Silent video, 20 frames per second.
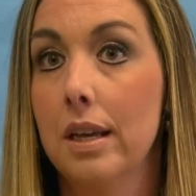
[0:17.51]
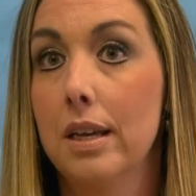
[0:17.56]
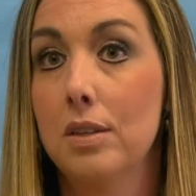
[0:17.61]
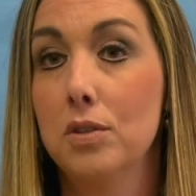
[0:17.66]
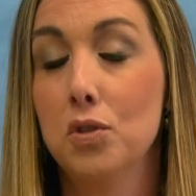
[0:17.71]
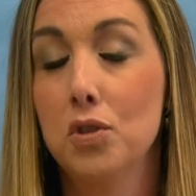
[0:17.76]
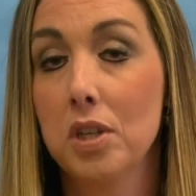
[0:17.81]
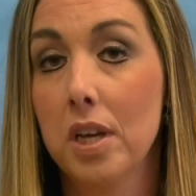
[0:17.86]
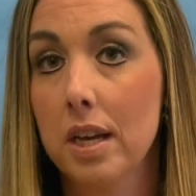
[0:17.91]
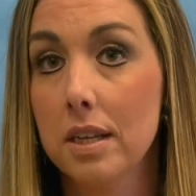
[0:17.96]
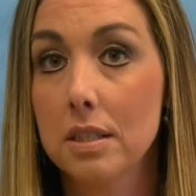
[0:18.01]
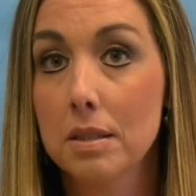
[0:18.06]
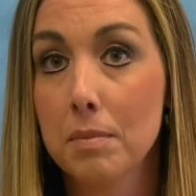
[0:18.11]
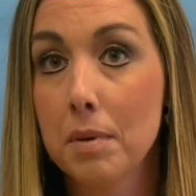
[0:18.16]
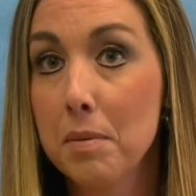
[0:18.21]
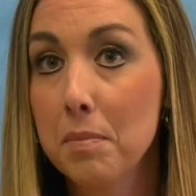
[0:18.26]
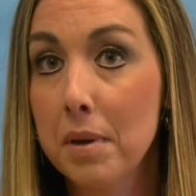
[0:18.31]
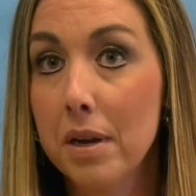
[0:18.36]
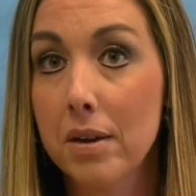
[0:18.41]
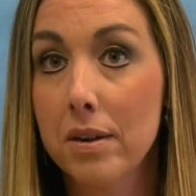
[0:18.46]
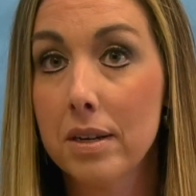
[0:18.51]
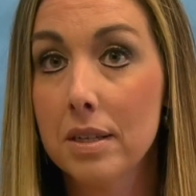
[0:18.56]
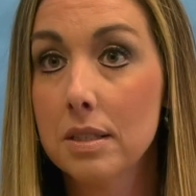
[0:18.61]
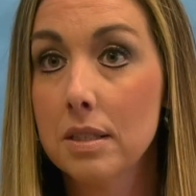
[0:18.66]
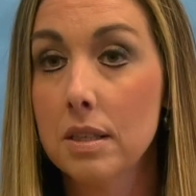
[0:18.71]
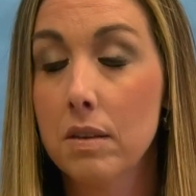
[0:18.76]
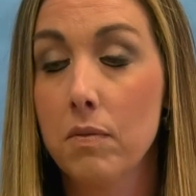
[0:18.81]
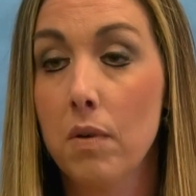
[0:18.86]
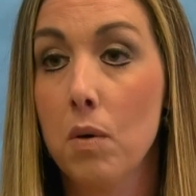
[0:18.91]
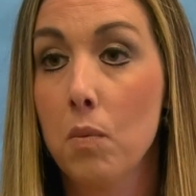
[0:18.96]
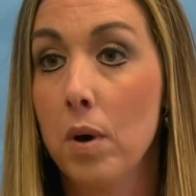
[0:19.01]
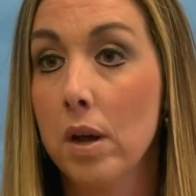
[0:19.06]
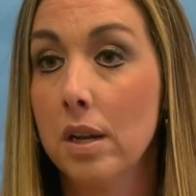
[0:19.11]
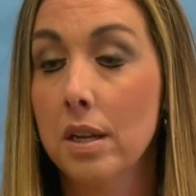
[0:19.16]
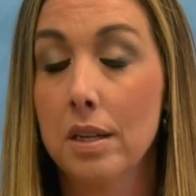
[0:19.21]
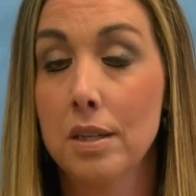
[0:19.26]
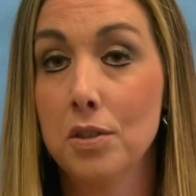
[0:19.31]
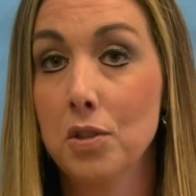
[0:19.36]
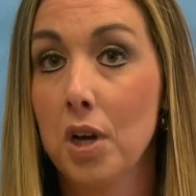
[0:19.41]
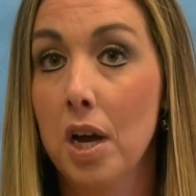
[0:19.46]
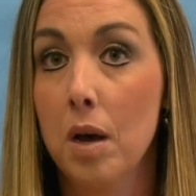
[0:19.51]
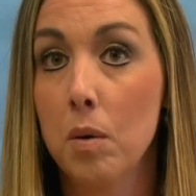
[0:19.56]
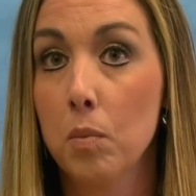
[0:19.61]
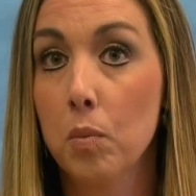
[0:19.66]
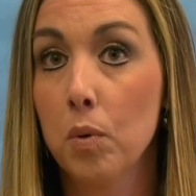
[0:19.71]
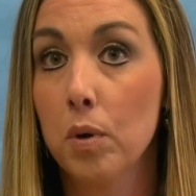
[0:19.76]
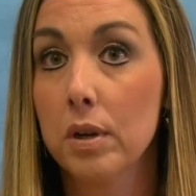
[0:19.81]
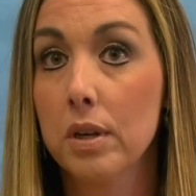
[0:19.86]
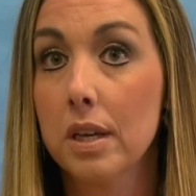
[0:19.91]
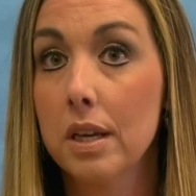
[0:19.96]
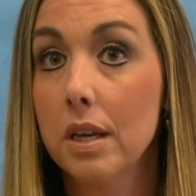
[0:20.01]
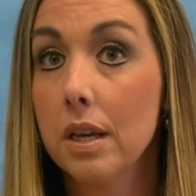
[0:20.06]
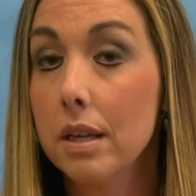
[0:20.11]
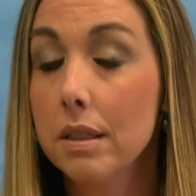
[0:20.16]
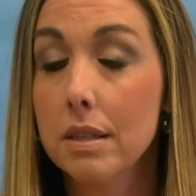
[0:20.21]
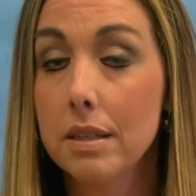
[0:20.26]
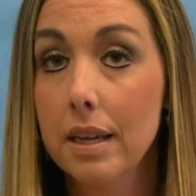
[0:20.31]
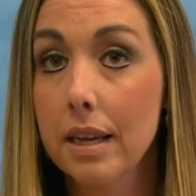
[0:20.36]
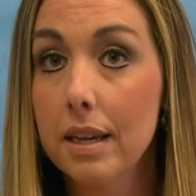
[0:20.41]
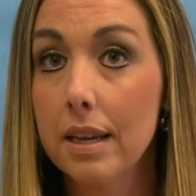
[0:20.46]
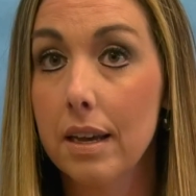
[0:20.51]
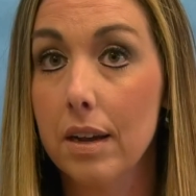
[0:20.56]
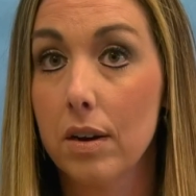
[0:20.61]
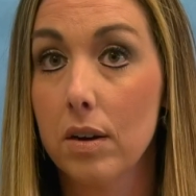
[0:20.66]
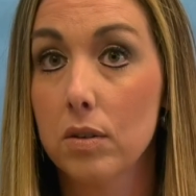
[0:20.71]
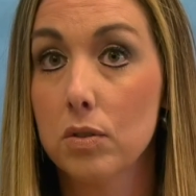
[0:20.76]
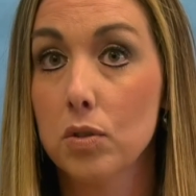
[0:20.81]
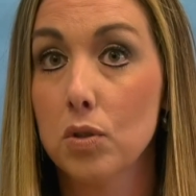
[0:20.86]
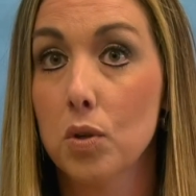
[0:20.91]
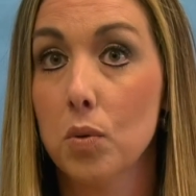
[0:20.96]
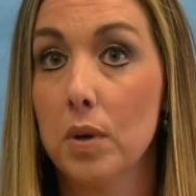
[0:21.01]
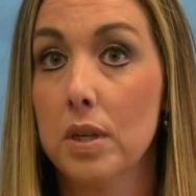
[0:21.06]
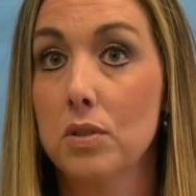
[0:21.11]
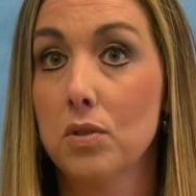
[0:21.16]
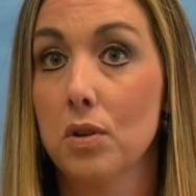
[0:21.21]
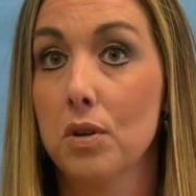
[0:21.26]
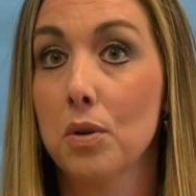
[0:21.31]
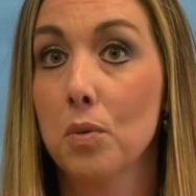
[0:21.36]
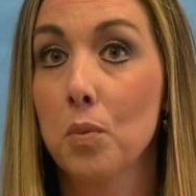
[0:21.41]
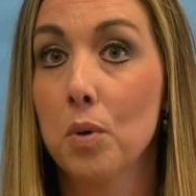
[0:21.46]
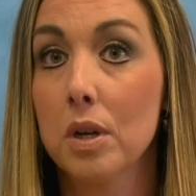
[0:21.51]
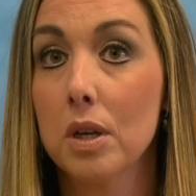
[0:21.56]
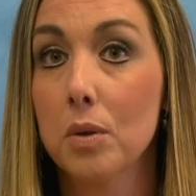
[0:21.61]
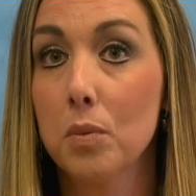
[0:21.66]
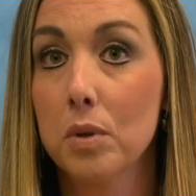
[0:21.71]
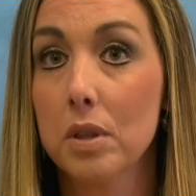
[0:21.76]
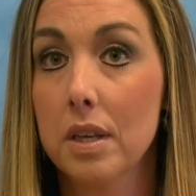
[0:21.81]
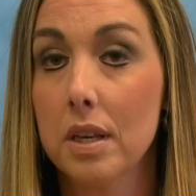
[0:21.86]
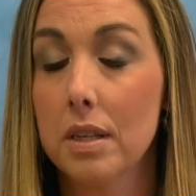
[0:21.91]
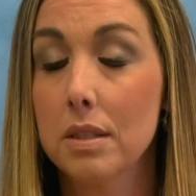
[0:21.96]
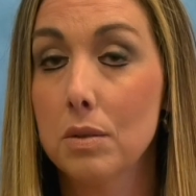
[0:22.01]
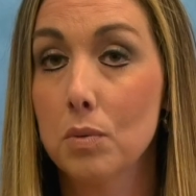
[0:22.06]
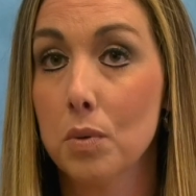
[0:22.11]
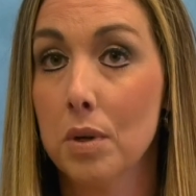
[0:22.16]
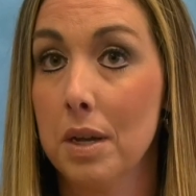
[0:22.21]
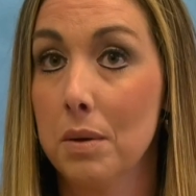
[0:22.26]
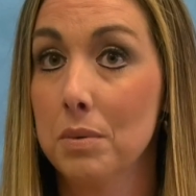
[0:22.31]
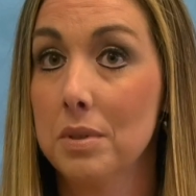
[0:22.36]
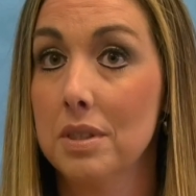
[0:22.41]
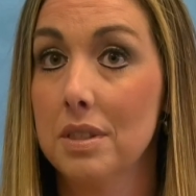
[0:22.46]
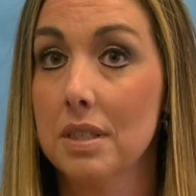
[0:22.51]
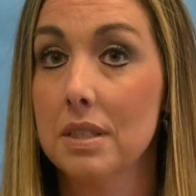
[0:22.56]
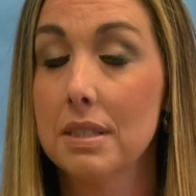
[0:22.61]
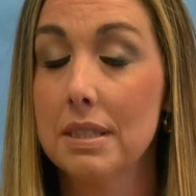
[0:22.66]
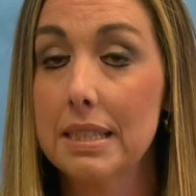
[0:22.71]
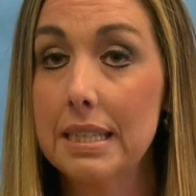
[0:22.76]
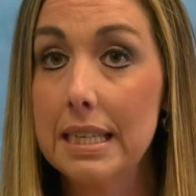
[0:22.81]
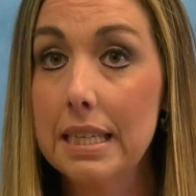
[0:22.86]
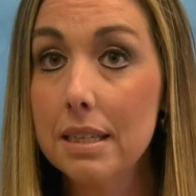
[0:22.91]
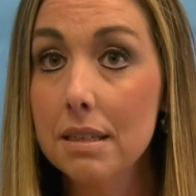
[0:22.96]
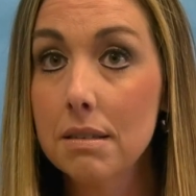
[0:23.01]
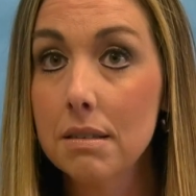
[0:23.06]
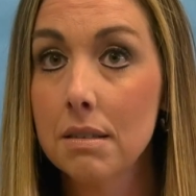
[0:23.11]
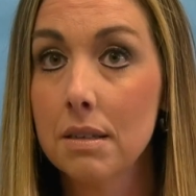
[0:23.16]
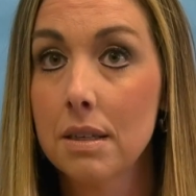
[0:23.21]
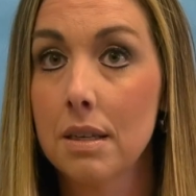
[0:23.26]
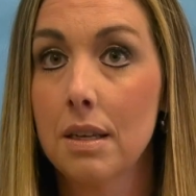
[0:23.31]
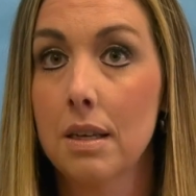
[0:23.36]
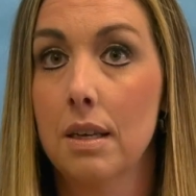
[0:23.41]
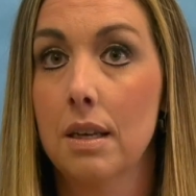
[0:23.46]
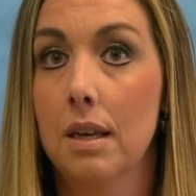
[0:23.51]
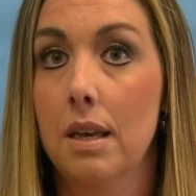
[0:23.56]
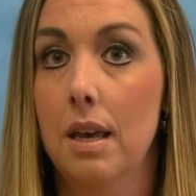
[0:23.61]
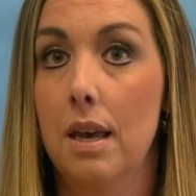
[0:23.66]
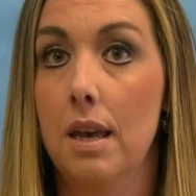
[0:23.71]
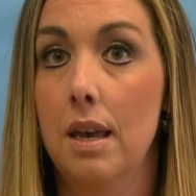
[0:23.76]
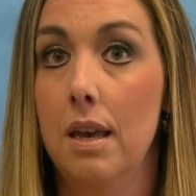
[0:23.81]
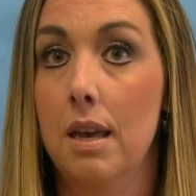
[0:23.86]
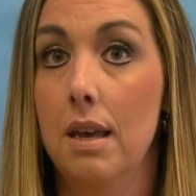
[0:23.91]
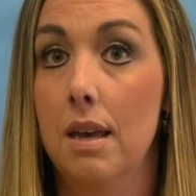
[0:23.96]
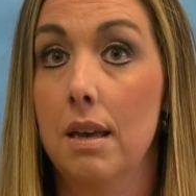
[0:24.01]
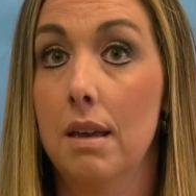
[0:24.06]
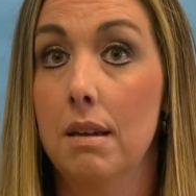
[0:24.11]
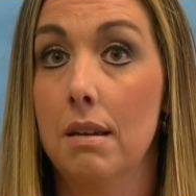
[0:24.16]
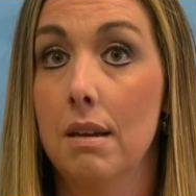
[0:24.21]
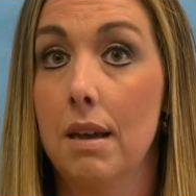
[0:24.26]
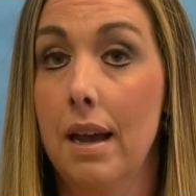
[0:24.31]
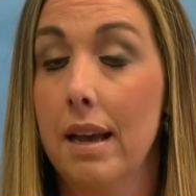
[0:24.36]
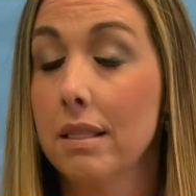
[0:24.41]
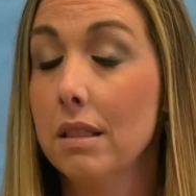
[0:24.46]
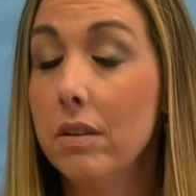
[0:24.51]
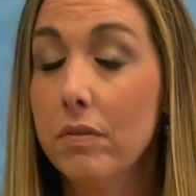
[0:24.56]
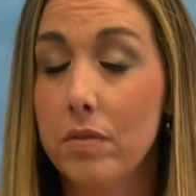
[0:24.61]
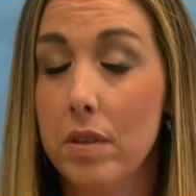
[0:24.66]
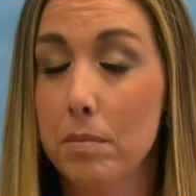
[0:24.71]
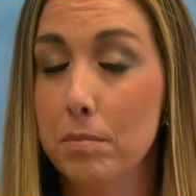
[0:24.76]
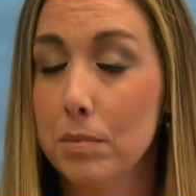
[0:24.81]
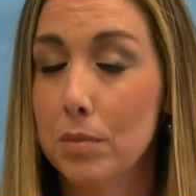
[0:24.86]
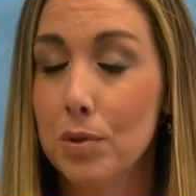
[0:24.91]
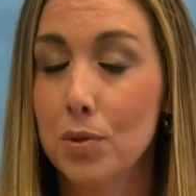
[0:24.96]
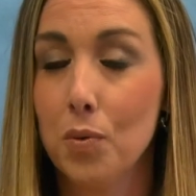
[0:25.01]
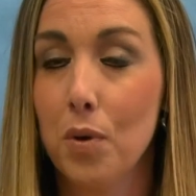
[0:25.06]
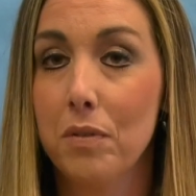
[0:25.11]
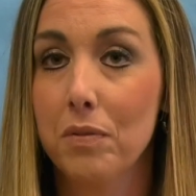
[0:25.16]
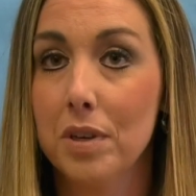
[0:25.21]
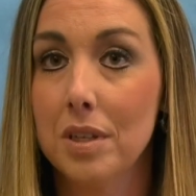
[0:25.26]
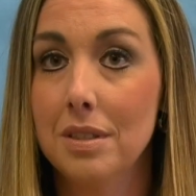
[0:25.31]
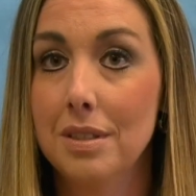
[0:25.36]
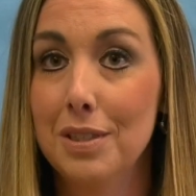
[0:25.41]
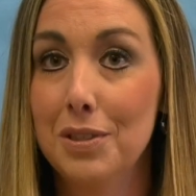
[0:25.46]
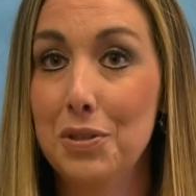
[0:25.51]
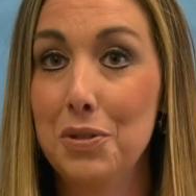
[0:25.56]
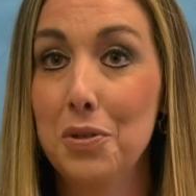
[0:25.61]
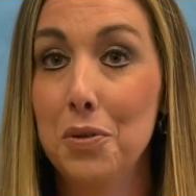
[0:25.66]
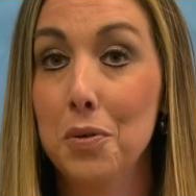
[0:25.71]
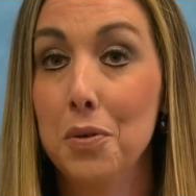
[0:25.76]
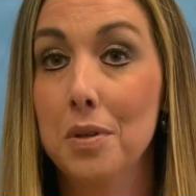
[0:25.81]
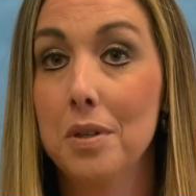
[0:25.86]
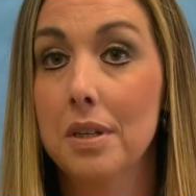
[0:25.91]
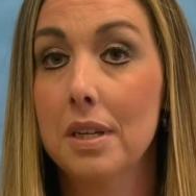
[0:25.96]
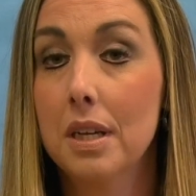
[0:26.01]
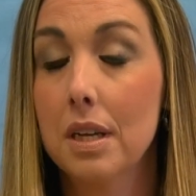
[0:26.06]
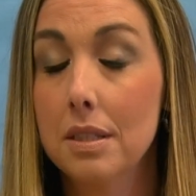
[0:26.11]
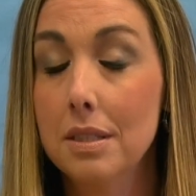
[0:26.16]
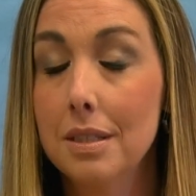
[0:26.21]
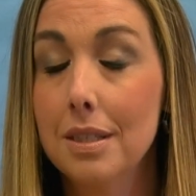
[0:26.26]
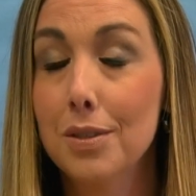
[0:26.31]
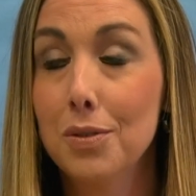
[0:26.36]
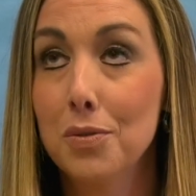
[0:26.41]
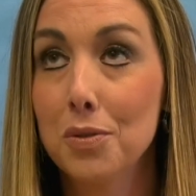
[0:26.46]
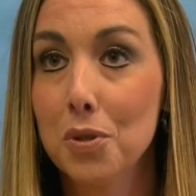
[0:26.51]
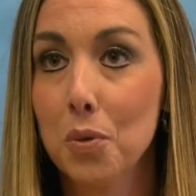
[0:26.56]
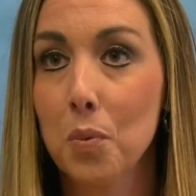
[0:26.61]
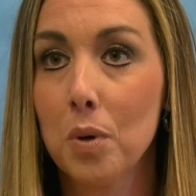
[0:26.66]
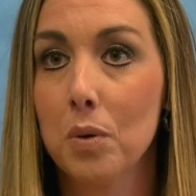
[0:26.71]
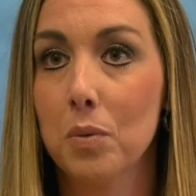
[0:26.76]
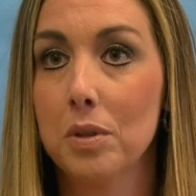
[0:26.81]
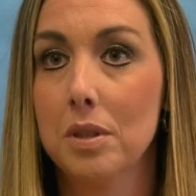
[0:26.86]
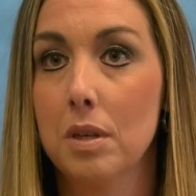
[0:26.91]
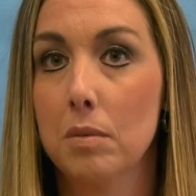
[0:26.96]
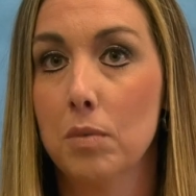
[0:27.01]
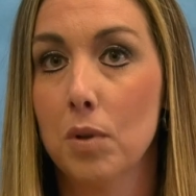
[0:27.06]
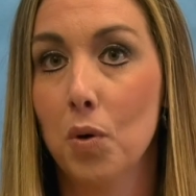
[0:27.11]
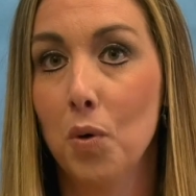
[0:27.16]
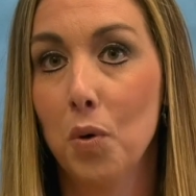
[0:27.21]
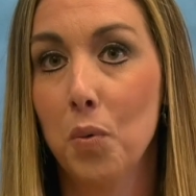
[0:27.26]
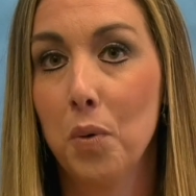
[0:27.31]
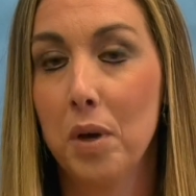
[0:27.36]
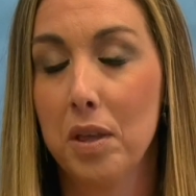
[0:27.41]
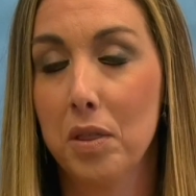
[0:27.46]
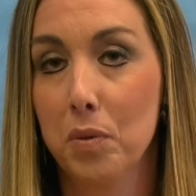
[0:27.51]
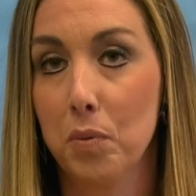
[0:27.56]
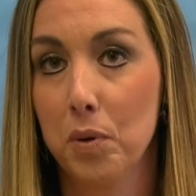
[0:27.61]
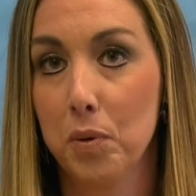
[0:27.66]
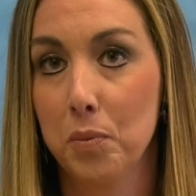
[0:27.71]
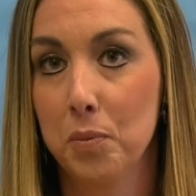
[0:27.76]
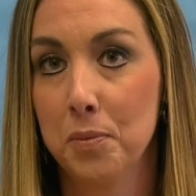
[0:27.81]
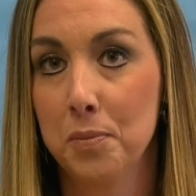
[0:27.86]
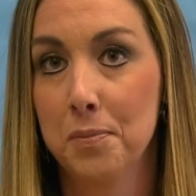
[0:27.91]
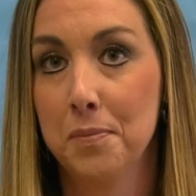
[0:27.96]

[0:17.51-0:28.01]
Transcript: And she asked my parents if I wanted a job working at the daycare. So I started working with kids when I was 16, and I love them. So I've continued to, continued to work with them the whole way through.